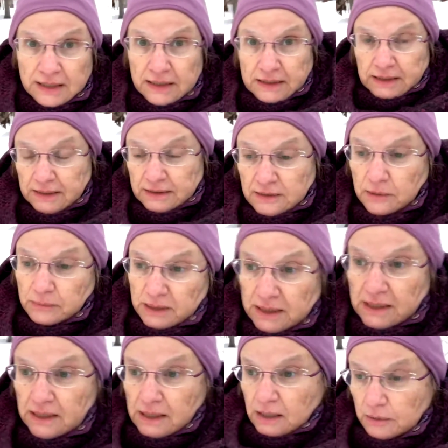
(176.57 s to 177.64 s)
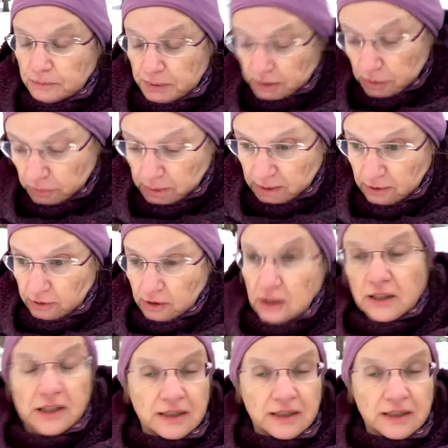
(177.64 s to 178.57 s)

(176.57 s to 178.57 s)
need somebody to help you with your